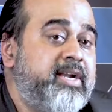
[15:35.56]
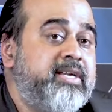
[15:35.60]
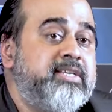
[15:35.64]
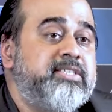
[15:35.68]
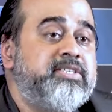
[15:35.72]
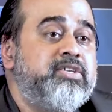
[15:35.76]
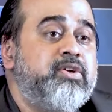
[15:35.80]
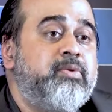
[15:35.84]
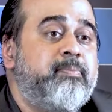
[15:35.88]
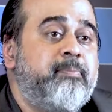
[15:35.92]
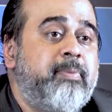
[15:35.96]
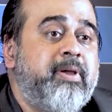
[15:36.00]

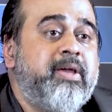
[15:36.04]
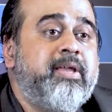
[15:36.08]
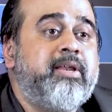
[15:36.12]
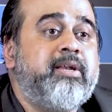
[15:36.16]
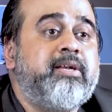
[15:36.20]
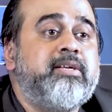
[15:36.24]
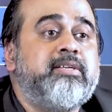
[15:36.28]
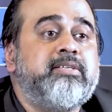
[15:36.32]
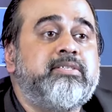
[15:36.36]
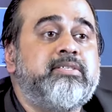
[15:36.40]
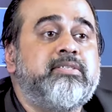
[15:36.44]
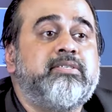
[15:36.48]
kids, your
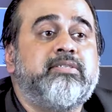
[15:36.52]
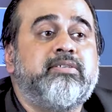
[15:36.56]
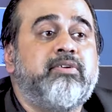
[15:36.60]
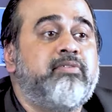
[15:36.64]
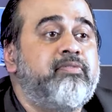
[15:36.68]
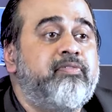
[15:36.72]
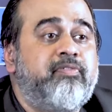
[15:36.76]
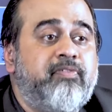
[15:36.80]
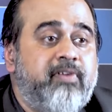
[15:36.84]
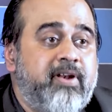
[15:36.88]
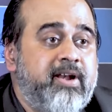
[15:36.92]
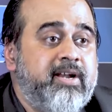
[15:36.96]
parents,
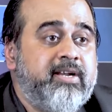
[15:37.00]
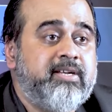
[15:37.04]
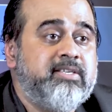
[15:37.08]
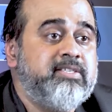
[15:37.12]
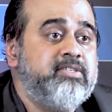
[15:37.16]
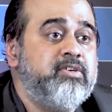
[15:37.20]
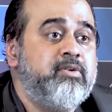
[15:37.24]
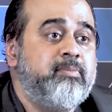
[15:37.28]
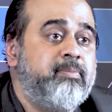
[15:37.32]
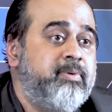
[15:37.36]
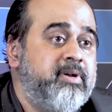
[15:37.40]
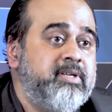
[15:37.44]
your
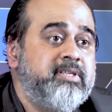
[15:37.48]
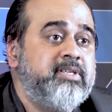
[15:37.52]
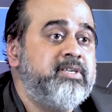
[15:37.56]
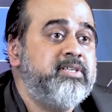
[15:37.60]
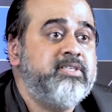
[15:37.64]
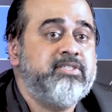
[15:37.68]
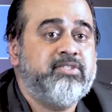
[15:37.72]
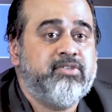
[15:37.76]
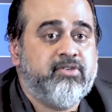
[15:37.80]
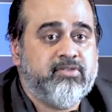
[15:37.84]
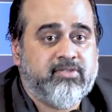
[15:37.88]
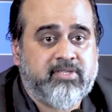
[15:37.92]
friends, your
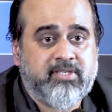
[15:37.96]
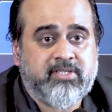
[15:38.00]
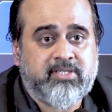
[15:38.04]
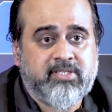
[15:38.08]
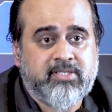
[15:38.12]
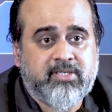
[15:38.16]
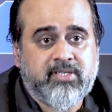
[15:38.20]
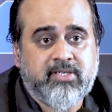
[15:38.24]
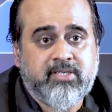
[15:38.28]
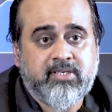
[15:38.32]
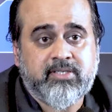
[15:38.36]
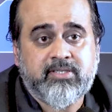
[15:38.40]
brothers, your
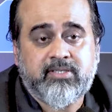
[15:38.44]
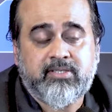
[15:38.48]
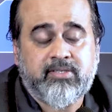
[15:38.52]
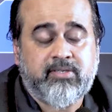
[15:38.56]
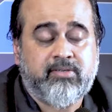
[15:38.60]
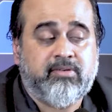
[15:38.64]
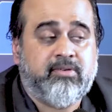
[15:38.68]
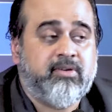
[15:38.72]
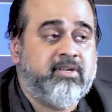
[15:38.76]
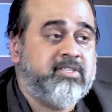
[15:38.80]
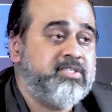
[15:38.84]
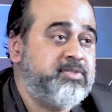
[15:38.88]

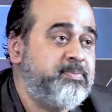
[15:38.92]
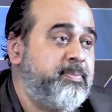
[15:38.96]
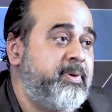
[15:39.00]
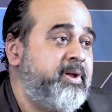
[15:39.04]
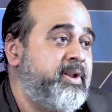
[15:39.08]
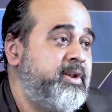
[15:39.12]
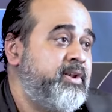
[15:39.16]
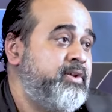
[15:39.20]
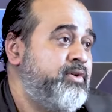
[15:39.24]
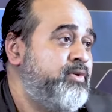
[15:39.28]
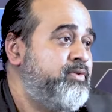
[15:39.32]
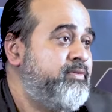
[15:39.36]
sisters, your
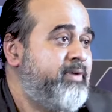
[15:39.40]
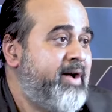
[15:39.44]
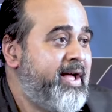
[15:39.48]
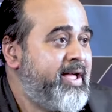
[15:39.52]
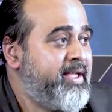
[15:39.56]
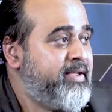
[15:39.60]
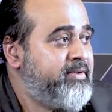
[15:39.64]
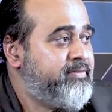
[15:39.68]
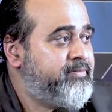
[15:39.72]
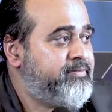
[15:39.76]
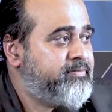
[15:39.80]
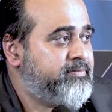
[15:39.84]
husband, your
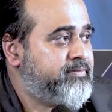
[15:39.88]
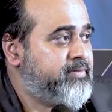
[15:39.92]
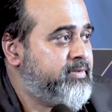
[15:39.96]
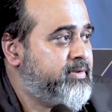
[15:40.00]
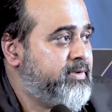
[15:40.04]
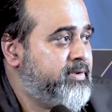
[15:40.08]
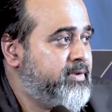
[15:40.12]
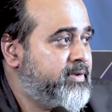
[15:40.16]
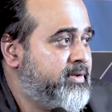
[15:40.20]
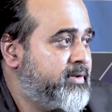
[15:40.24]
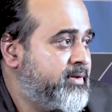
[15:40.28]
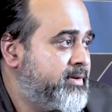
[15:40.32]
wife.
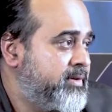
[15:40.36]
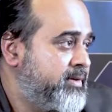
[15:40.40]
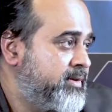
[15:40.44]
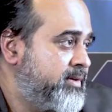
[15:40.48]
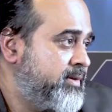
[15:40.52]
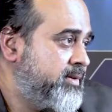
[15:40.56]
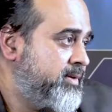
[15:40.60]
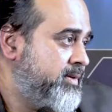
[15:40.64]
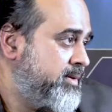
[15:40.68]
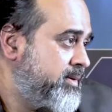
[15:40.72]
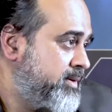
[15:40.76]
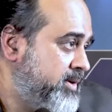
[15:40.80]

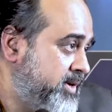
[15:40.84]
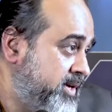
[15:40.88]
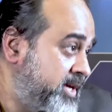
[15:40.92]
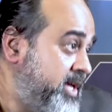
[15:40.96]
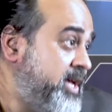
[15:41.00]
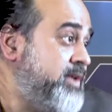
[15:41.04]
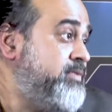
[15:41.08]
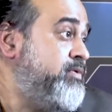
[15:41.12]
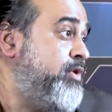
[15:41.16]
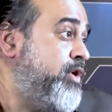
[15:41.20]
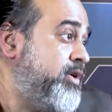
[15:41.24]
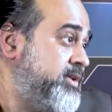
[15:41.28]

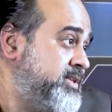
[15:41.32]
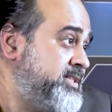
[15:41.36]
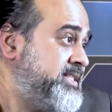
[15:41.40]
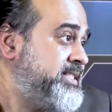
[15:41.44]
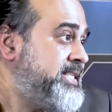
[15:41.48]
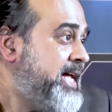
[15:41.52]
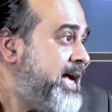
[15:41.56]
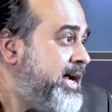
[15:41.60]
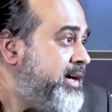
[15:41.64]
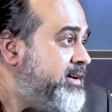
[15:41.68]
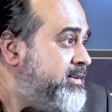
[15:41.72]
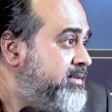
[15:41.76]
He
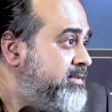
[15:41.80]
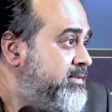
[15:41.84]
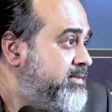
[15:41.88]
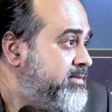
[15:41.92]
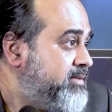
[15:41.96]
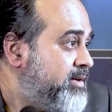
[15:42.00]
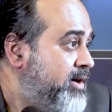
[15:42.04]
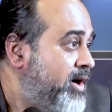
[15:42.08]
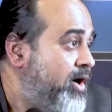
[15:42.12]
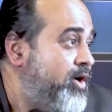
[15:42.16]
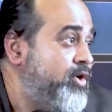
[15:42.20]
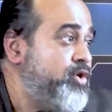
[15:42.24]
wants that.
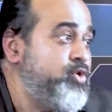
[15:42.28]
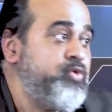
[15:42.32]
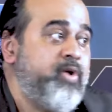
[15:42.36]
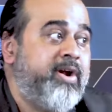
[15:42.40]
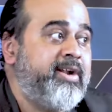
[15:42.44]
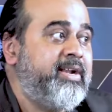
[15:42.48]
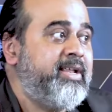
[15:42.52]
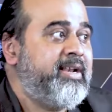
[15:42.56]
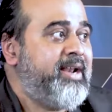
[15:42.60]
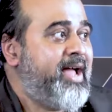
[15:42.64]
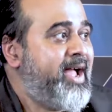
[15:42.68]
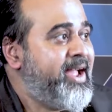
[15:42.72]
How
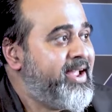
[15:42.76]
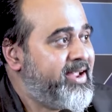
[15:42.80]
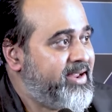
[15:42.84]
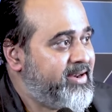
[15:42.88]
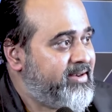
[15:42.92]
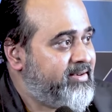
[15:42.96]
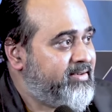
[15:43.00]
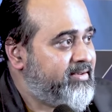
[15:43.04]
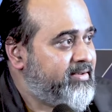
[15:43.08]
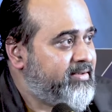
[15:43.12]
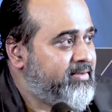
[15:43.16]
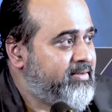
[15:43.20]
do I deny
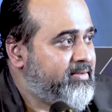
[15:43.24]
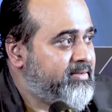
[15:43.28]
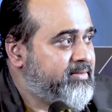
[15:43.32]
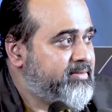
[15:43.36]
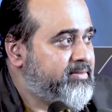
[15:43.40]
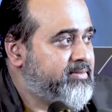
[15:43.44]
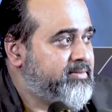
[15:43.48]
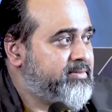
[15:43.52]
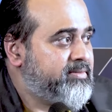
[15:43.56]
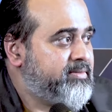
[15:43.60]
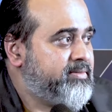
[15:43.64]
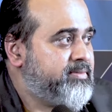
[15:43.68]
it?
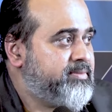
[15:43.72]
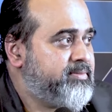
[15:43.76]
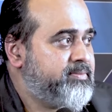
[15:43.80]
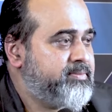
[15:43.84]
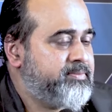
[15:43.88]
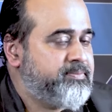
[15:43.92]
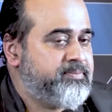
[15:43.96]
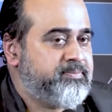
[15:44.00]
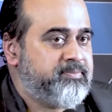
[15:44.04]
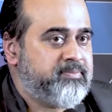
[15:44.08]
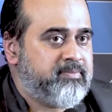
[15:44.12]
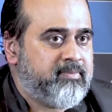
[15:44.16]

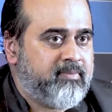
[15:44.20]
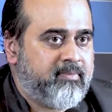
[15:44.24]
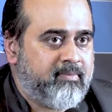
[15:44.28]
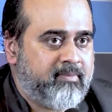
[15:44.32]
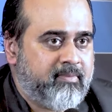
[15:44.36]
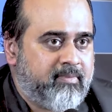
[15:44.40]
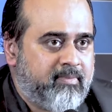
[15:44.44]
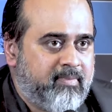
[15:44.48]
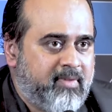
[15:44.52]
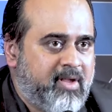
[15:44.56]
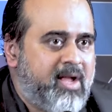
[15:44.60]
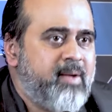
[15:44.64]

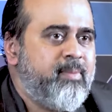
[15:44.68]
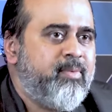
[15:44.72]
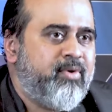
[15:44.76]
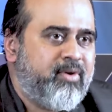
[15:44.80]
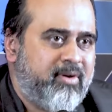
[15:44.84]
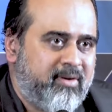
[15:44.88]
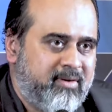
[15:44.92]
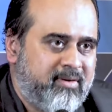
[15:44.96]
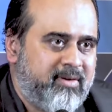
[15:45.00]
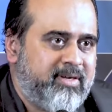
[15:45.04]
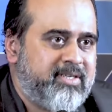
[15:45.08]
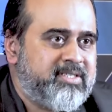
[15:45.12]
Come
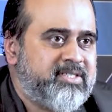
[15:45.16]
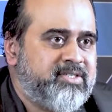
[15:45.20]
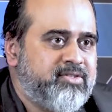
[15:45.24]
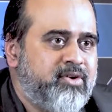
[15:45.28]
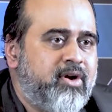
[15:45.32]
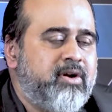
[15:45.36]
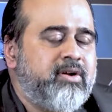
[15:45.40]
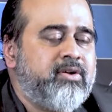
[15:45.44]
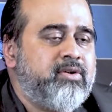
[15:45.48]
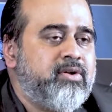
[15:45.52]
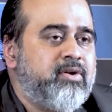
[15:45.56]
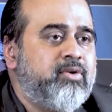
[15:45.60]
on, it's
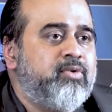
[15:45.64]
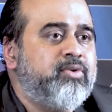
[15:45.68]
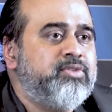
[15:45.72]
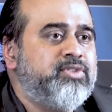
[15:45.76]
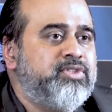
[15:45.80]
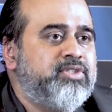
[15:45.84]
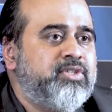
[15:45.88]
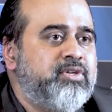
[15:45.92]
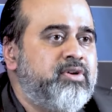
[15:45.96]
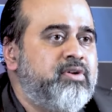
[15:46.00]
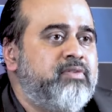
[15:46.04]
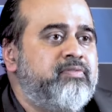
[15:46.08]
not a
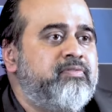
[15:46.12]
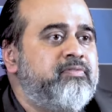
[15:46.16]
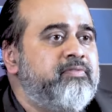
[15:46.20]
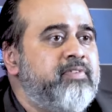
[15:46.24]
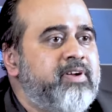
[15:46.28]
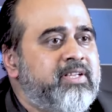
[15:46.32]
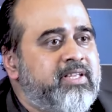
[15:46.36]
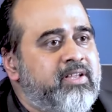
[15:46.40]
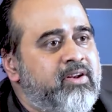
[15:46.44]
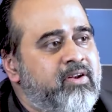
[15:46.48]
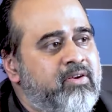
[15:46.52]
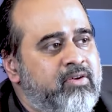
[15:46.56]
question of
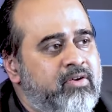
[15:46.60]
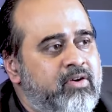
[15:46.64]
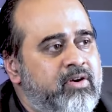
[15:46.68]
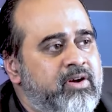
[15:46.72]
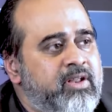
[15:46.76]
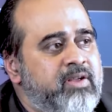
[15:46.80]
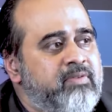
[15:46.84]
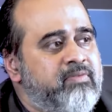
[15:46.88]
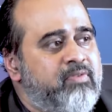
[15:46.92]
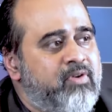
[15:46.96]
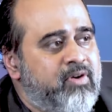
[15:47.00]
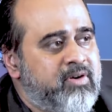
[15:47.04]
whether or
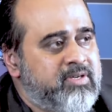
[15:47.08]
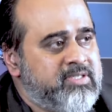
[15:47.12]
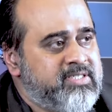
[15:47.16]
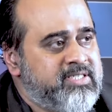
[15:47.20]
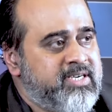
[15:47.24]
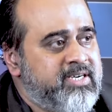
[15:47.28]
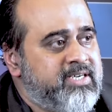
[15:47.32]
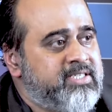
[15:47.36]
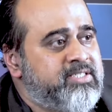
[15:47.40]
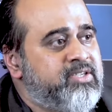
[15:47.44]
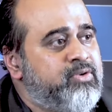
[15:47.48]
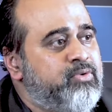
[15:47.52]
not he
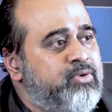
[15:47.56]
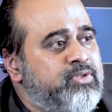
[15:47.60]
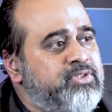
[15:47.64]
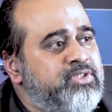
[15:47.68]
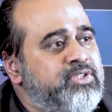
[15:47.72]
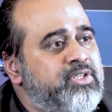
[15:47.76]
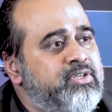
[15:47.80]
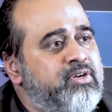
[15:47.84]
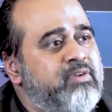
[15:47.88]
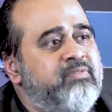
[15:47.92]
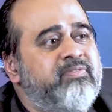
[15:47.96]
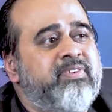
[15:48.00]
wants it. It's a
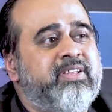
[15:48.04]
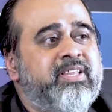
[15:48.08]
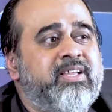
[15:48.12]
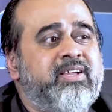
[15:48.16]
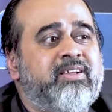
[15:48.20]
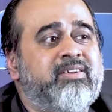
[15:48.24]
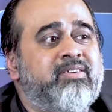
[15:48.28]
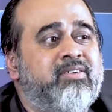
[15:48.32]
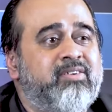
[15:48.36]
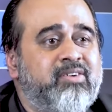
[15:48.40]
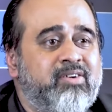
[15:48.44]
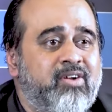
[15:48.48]
question of
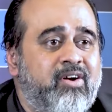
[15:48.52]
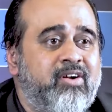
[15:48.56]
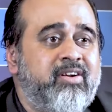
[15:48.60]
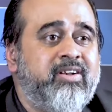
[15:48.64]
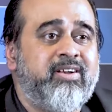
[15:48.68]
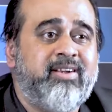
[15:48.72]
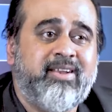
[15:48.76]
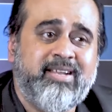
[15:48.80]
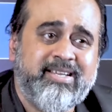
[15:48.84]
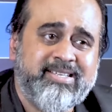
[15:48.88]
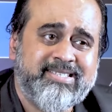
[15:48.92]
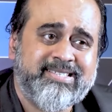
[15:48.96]
whether or
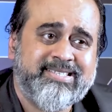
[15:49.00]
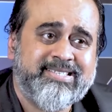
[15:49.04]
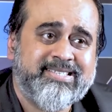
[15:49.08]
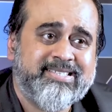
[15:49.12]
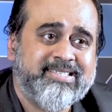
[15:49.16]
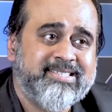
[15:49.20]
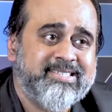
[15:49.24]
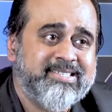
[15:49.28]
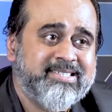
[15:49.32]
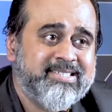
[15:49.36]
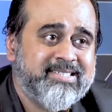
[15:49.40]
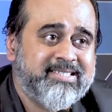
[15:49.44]
not it
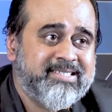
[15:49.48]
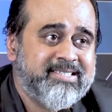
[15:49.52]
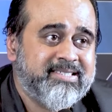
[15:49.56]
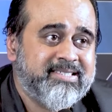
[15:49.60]
is